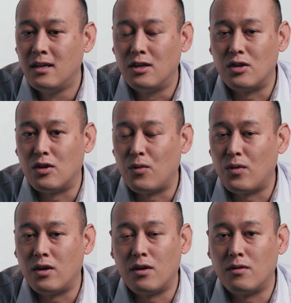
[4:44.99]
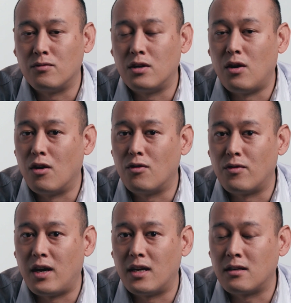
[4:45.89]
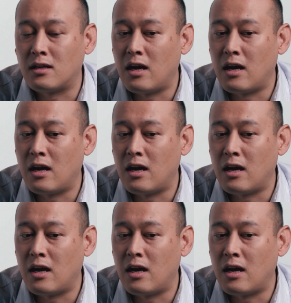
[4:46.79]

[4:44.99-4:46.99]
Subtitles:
The OncoRat